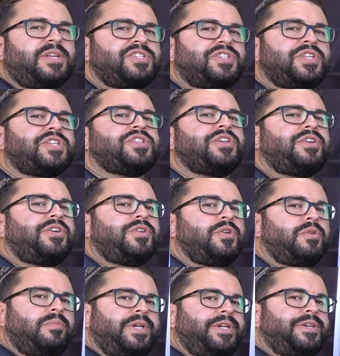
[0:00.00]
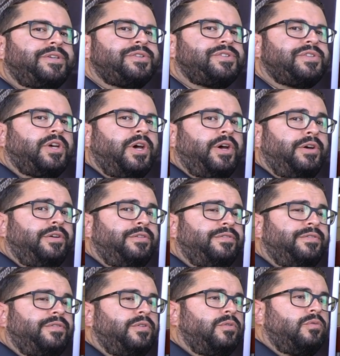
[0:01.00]
600 Newton meters of
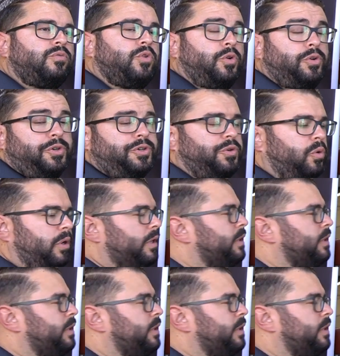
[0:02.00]
rotor torque.